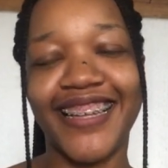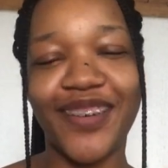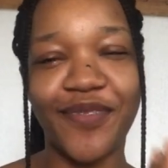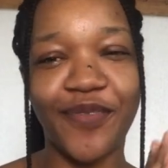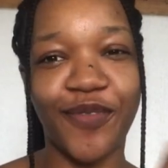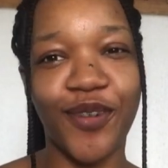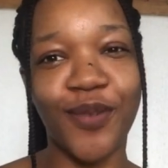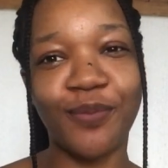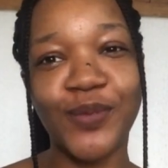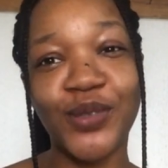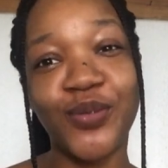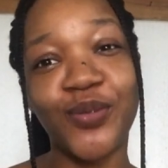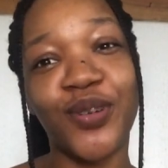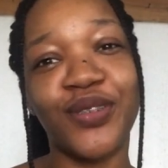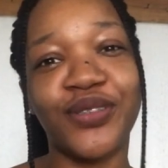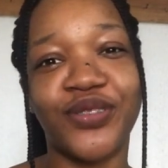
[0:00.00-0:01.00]
from
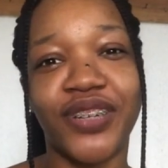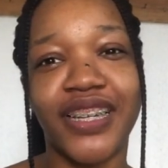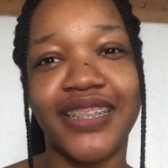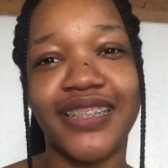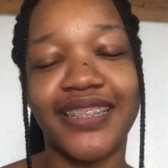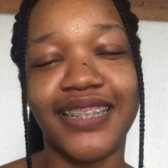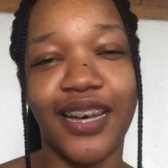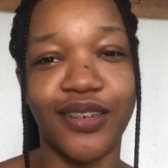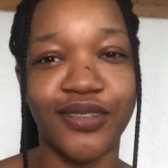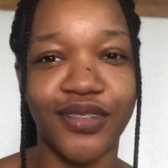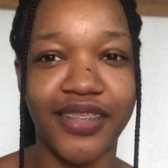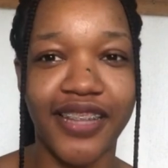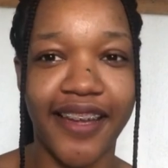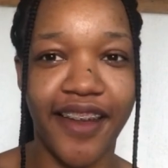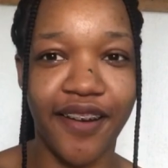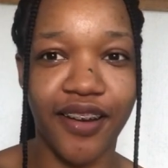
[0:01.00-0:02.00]
200,000
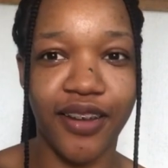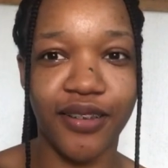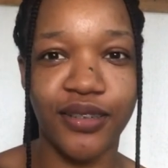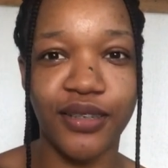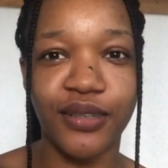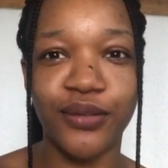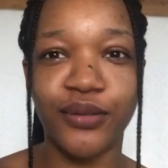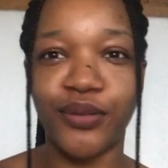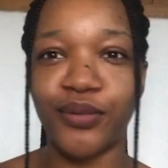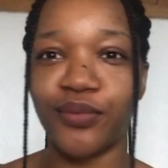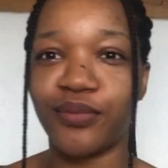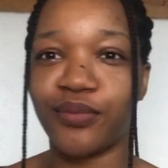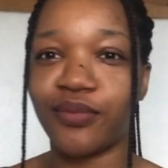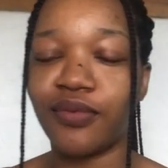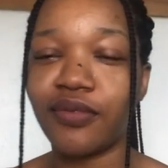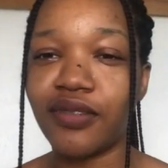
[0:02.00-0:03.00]
naira
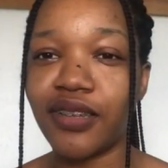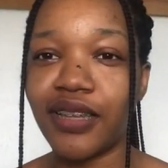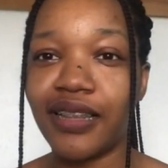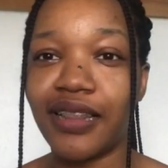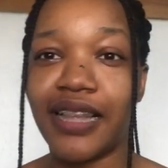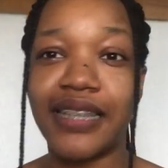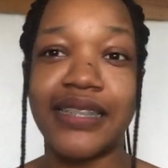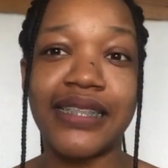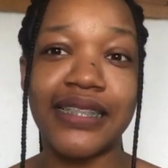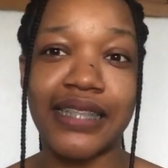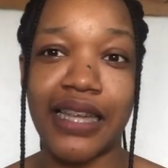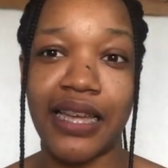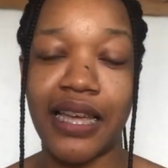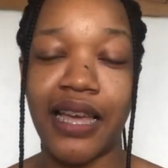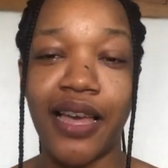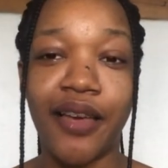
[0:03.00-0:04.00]
to let's
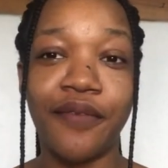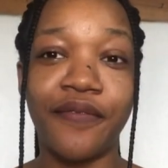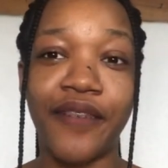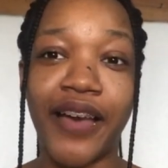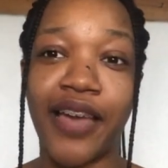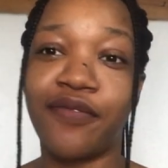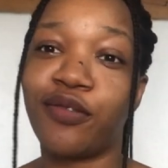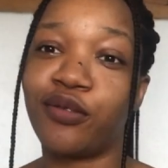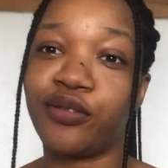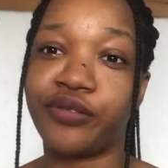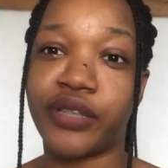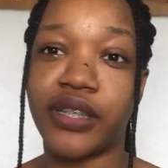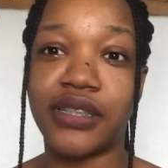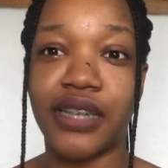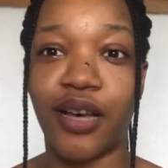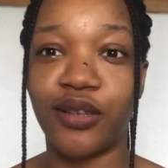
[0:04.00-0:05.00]
say
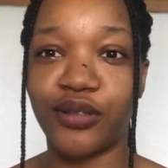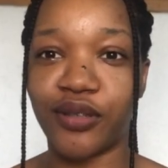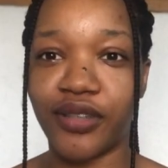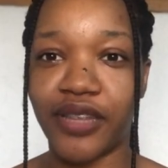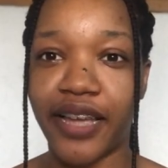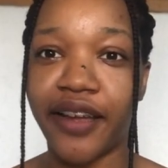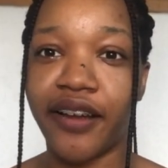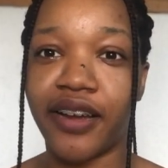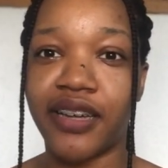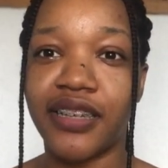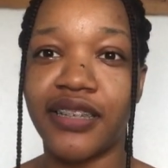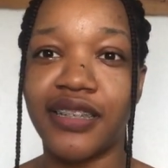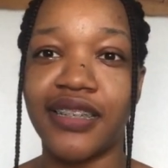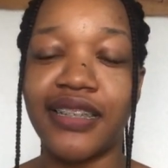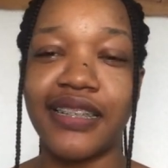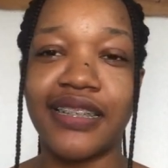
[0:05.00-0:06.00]
500,000 naira
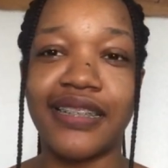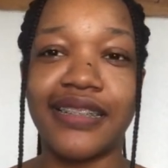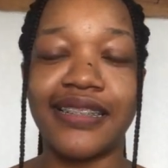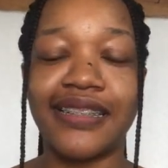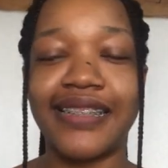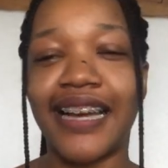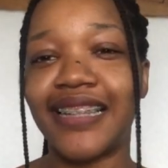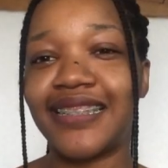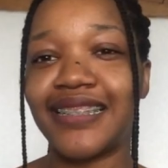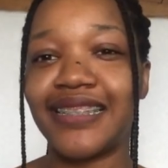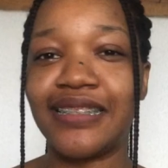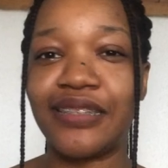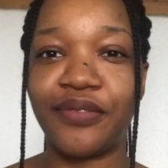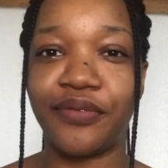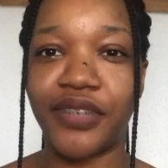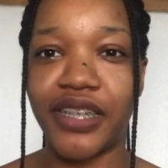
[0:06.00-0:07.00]
that's
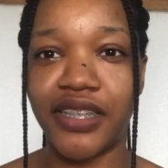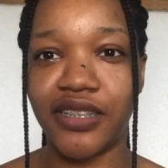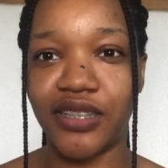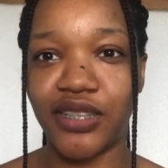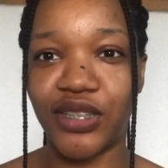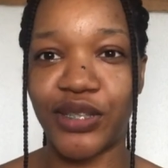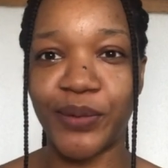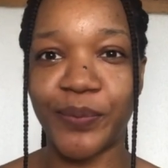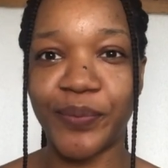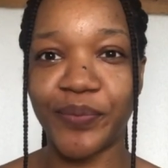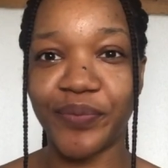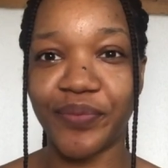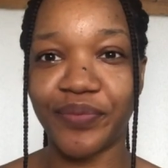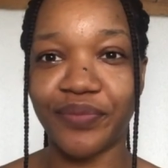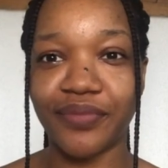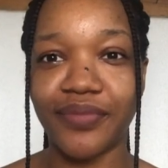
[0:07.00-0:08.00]
the range
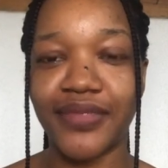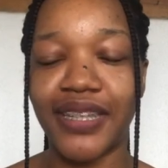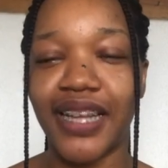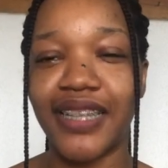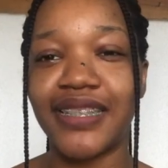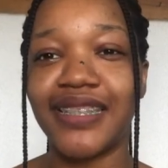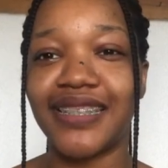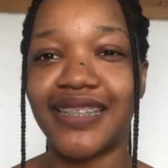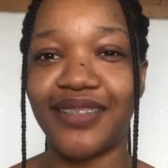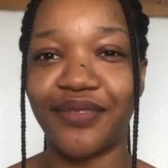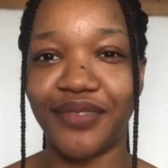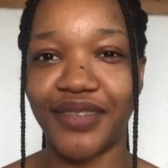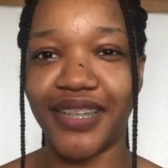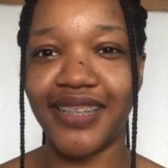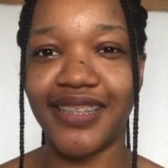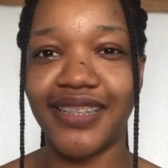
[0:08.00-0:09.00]
that is the
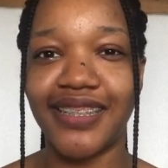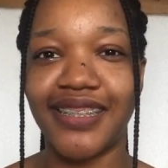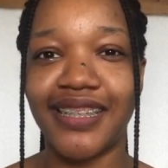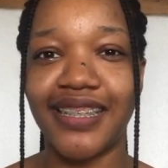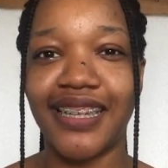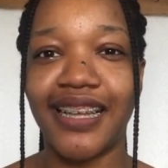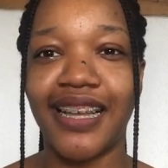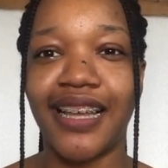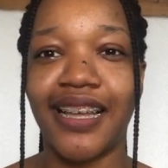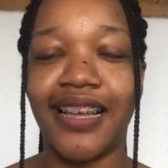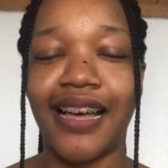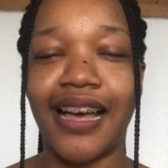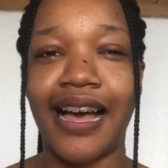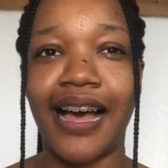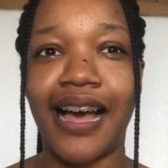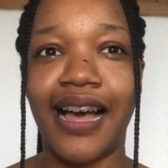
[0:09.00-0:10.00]
range
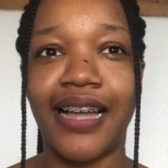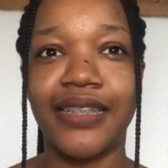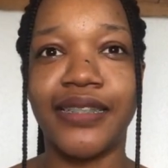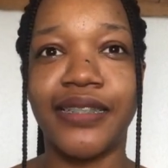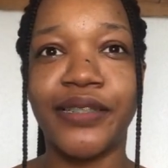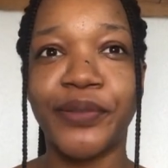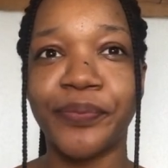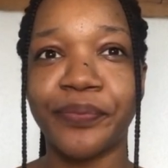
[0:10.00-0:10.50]
and